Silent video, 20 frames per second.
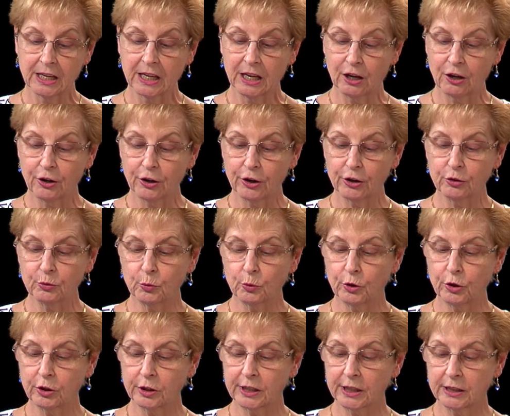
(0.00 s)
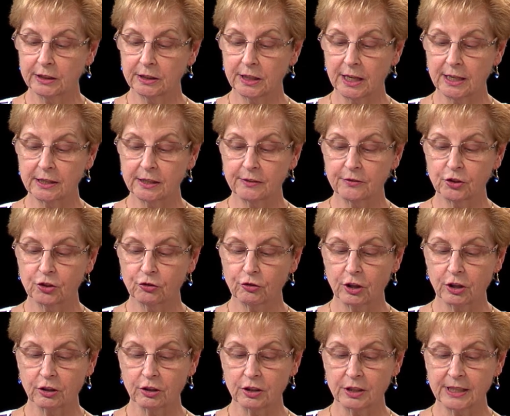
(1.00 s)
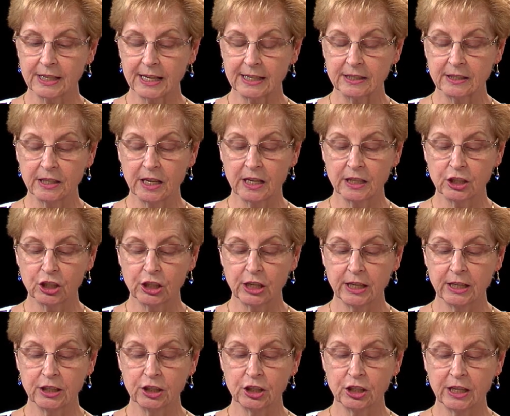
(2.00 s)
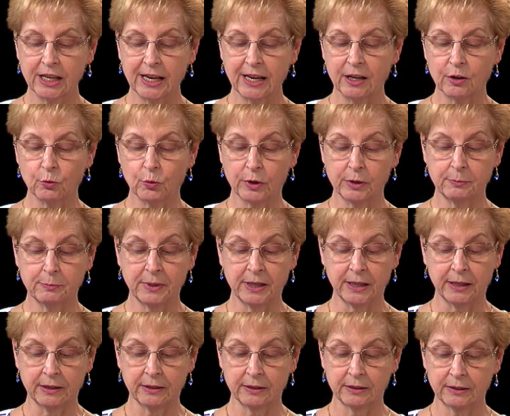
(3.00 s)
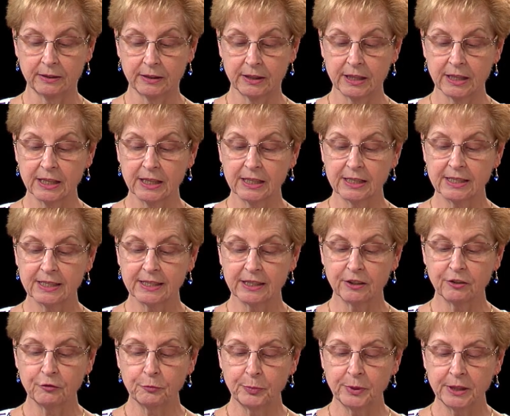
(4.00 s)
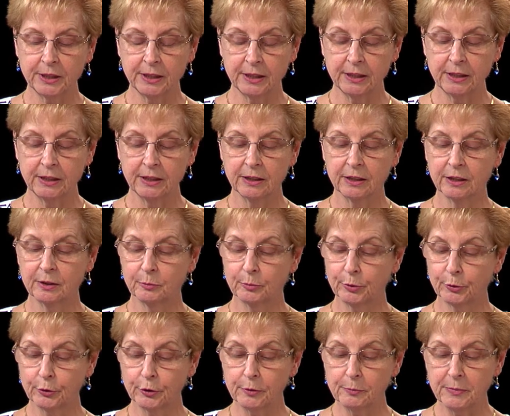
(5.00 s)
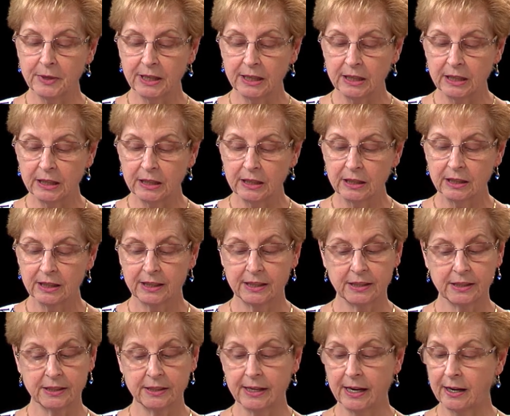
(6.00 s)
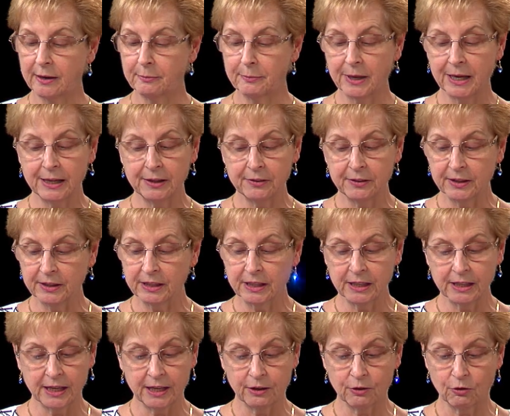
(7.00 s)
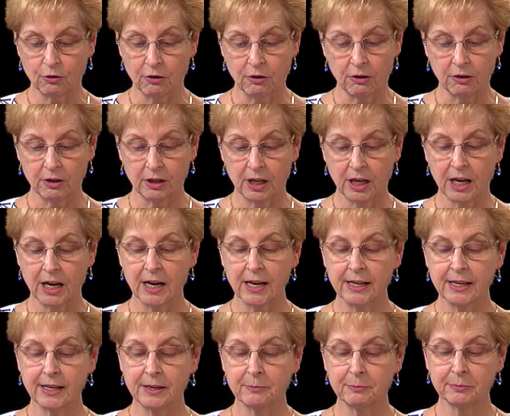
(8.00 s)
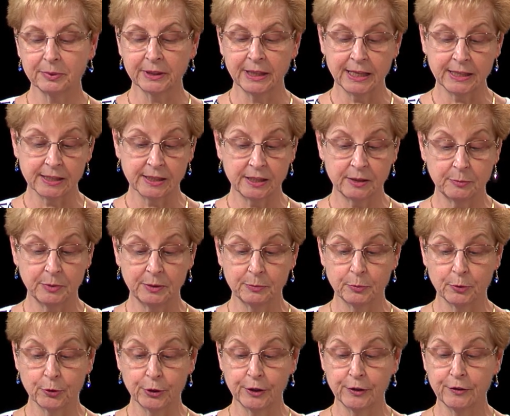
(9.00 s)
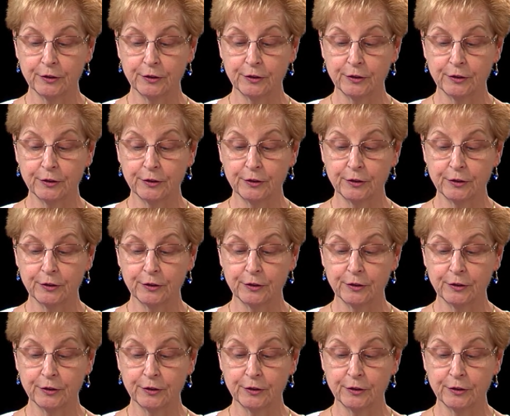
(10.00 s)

Hard work and lots of struggles has not changed that one bit. Self pity, poor me, is not my thinking at all. Mm-hmm. I am blessed to be born in